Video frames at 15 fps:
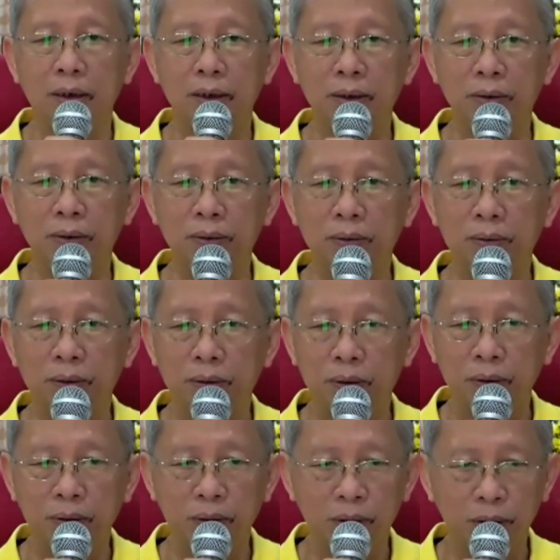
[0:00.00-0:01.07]
So
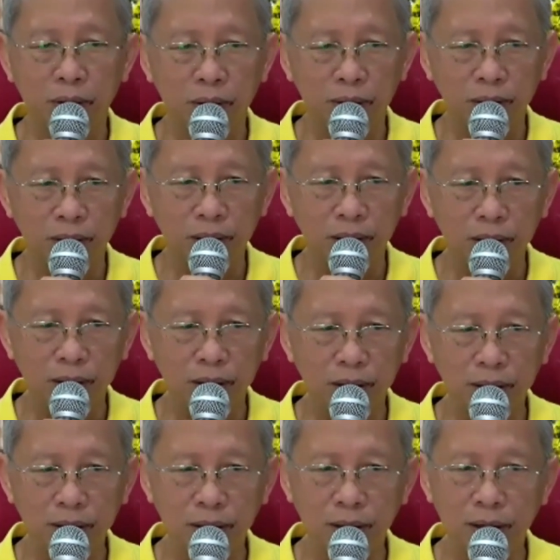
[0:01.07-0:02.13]

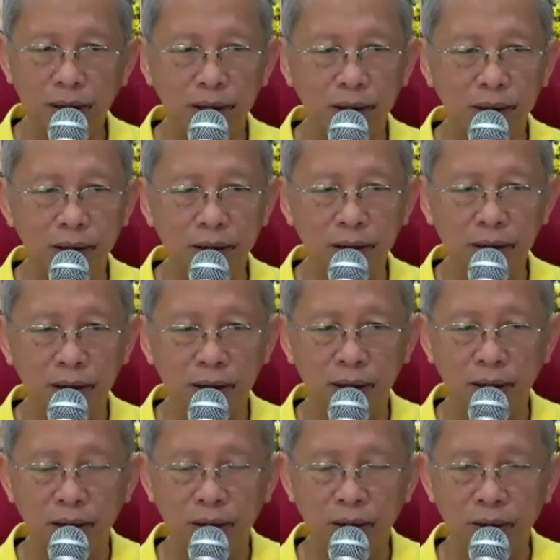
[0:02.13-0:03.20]
initially is
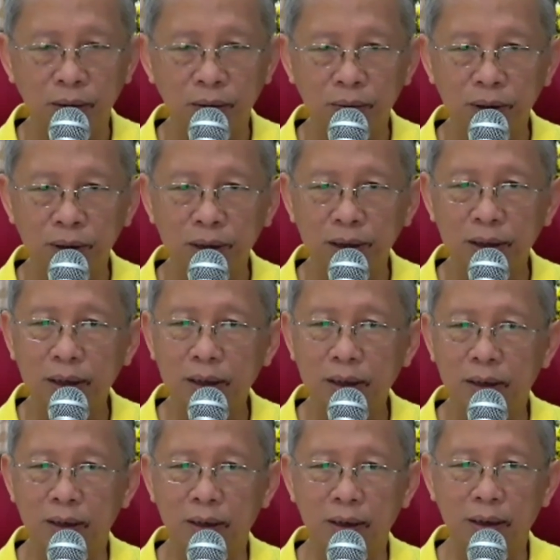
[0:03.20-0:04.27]
to
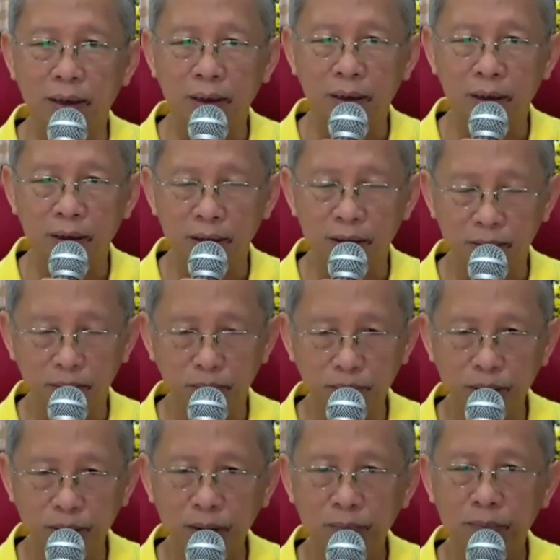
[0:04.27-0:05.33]
see the
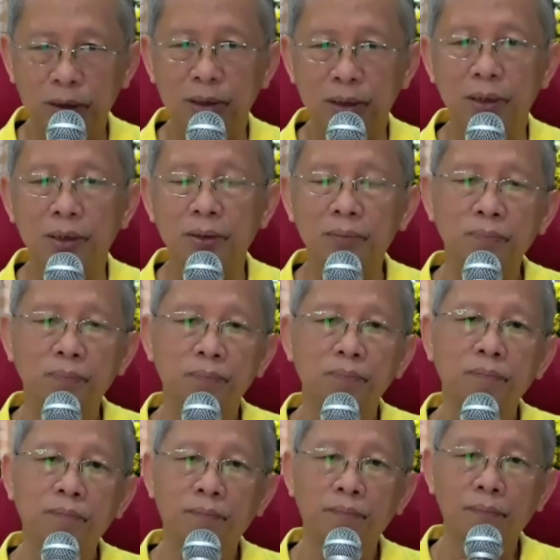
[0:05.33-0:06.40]
impermanence,
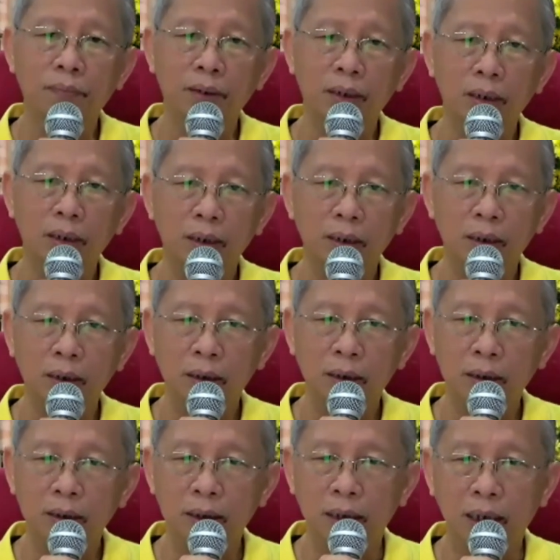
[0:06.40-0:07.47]

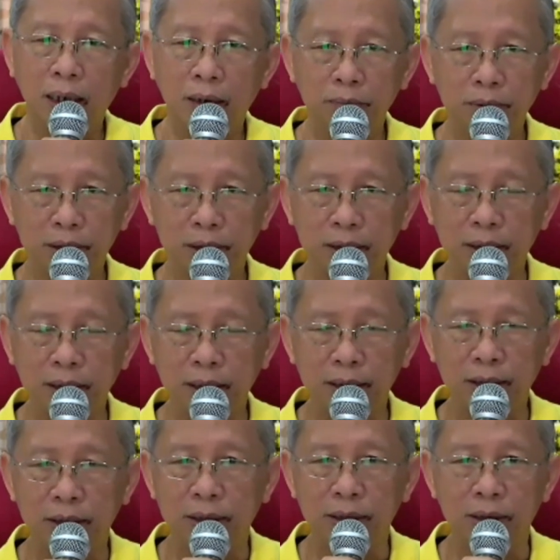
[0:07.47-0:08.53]
the empty
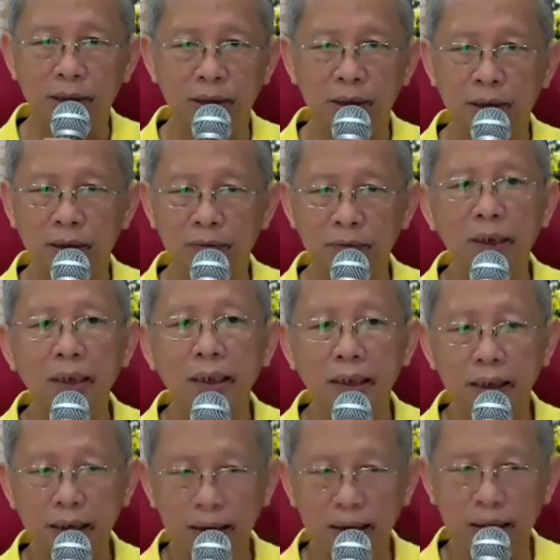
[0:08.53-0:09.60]
nature of
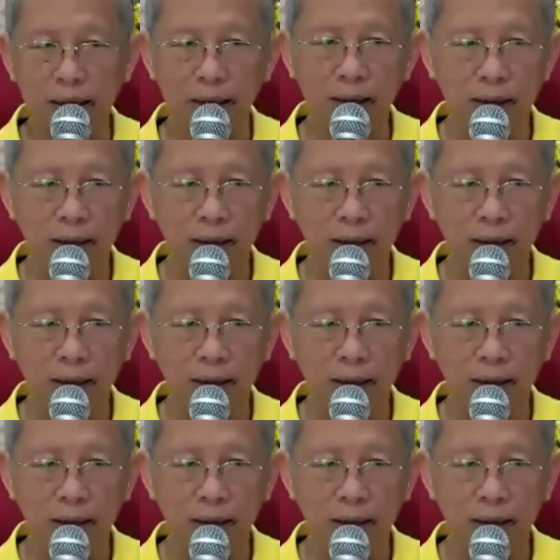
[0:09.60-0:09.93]
thinking.